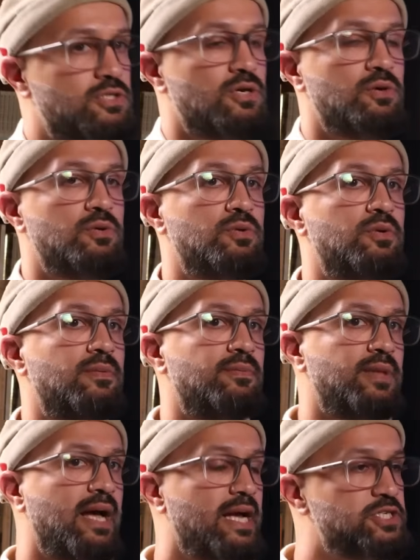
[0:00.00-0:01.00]
So
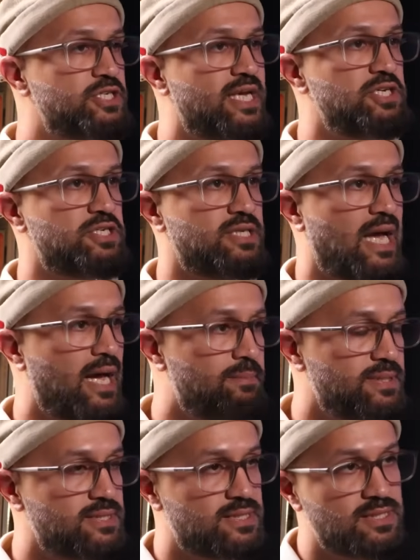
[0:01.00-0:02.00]
that education
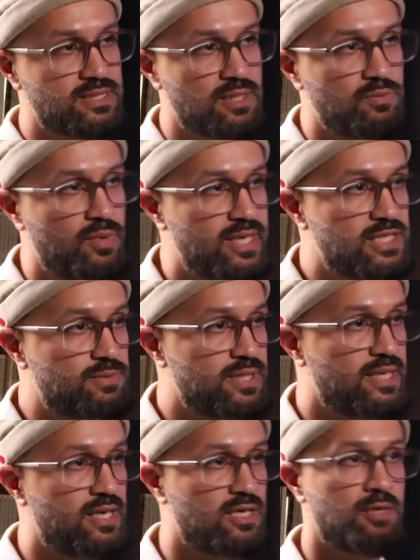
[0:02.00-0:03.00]
happens in some ways
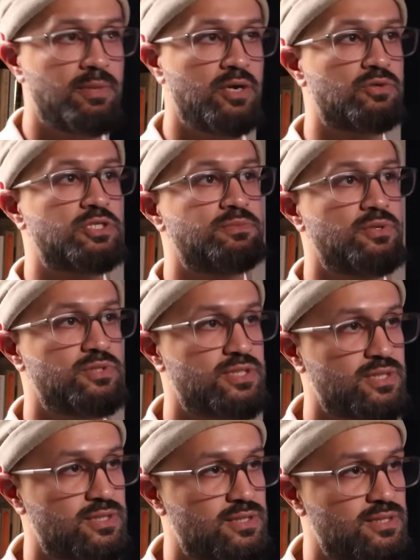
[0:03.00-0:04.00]
when they're younger by
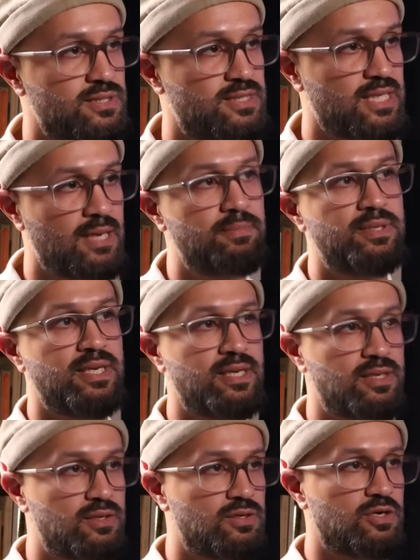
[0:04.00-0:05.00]
osmosis. It's
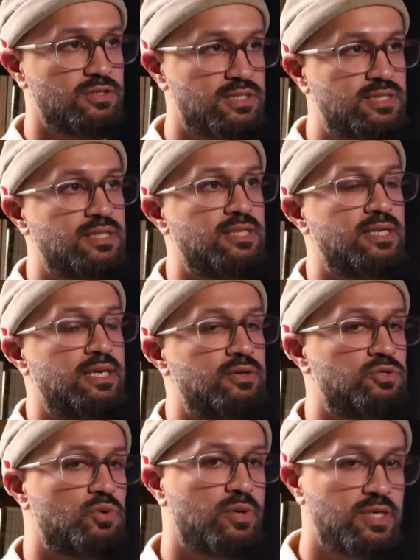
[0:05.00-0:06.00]
happening constantly.
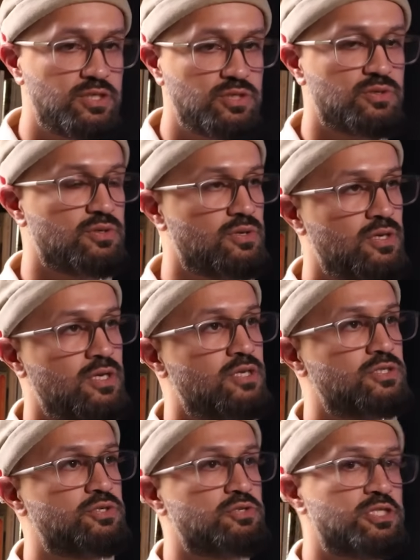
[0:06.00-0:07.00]
You're talking to your
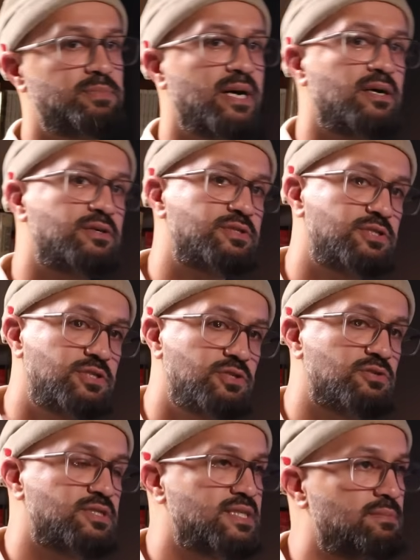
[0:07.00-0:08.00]
spouse,
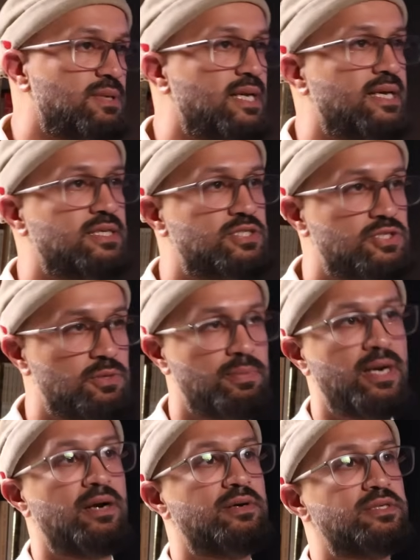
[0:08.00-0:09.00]
to your siblings, to
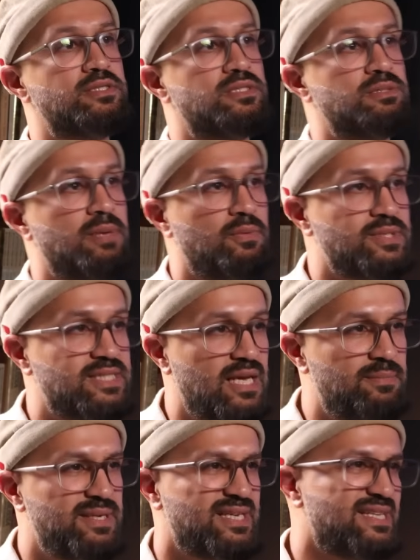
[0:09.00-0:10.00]
your parents about what's
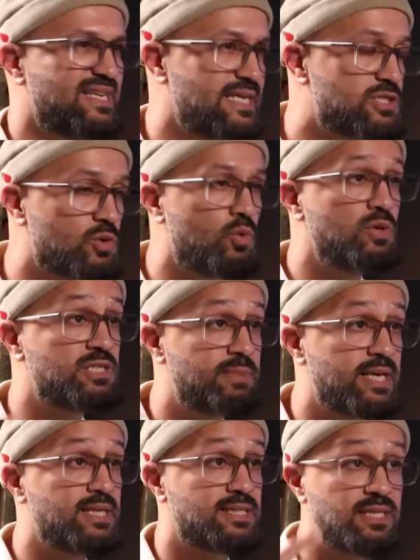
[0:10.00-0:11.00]
happening, and the kids are
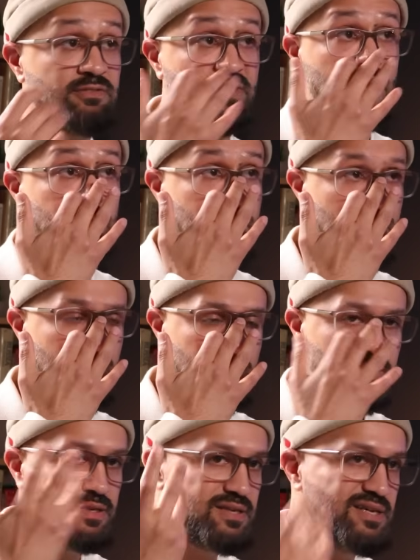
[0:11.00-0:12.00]
always picking stuff up.
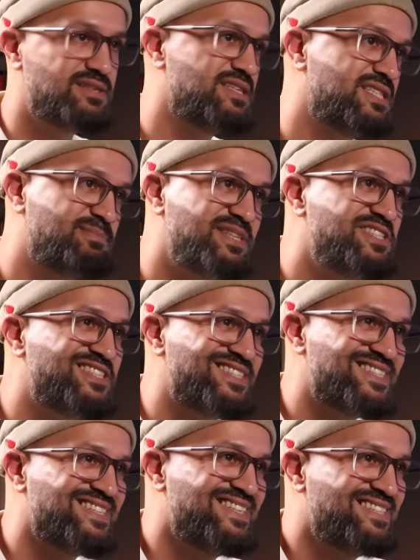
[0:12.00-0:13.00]
You know, they're
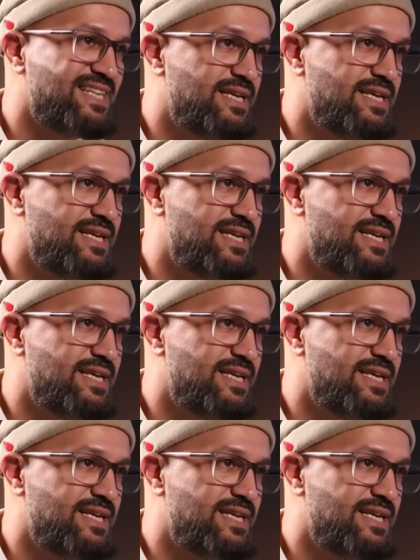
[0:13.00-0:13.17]
sponges.